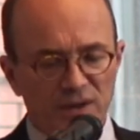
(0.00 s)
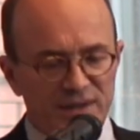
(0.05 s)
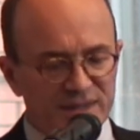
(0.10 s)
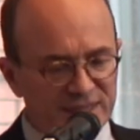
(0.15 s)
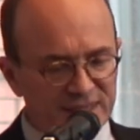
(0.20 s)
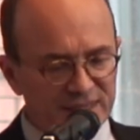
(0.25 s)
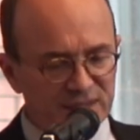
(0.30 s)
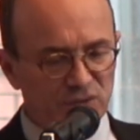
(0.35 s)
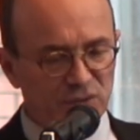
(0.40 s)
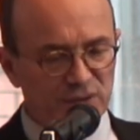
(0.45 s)

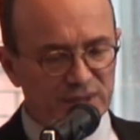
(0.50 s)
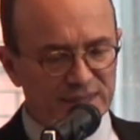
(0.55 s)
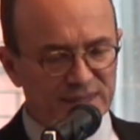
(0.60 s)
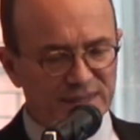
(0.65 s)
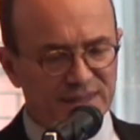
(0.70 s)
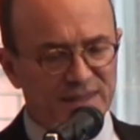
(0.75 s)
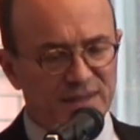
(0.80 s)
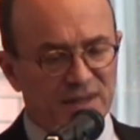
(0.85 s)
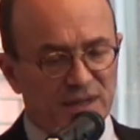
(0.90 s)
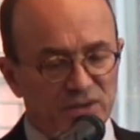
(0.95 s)

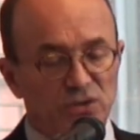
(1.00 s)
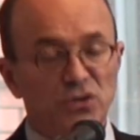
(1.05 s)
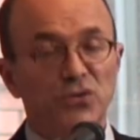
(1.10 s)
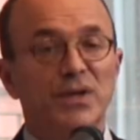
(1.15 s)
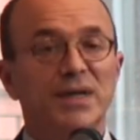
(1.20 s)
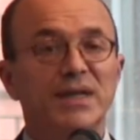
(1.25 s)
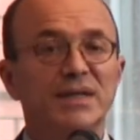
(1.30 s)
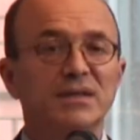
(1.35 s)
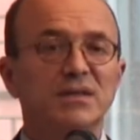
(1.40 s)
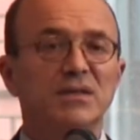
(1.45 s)
degrees
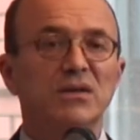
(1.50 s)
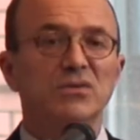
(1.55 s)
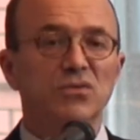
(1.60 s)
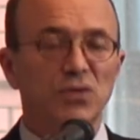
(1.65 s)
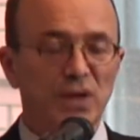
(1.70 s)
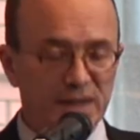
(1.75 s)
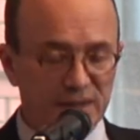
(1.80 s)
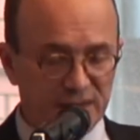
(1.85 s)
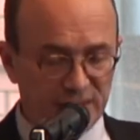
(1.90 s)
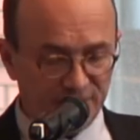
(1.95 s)
during the
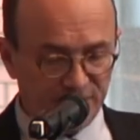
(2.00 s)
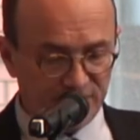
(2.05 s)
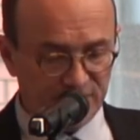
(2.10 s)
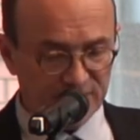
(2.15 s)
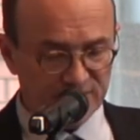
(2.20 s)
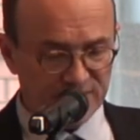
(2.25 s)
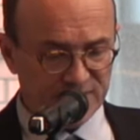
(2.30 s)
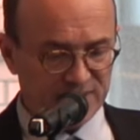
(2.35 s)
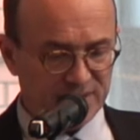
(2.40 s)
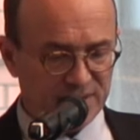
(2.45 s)

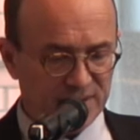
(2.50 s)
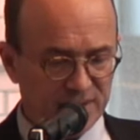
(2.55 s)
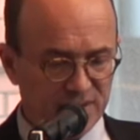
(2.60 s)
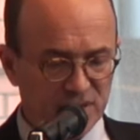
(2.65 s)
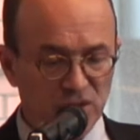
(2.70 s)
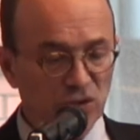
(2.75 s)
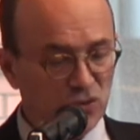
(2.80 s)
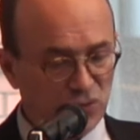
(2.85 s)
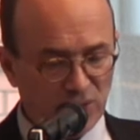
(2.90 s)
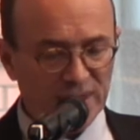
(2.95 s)

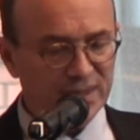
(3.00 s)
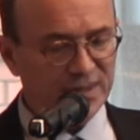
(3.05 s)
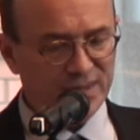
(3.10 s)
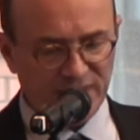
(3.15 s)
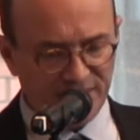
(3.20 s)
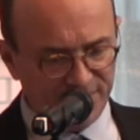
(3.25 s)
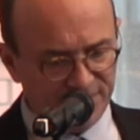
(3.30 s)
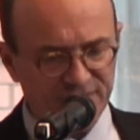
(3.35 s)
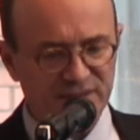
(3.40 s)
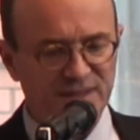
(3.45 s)

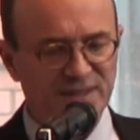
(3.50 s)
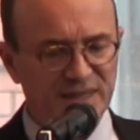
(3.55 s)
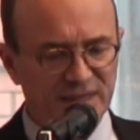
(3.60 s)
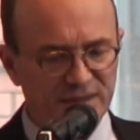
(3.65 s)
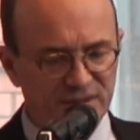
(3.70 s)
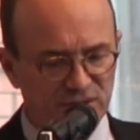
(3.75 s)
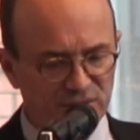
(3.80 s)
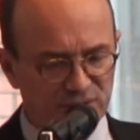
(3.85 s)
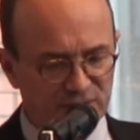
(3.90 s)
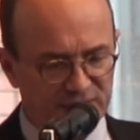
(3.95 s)
20th
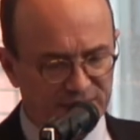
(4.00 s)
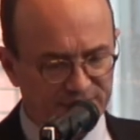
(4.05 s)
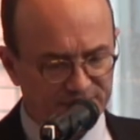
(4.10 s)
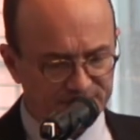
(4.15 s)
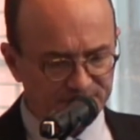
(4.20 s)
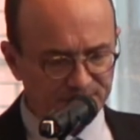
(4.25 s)
century.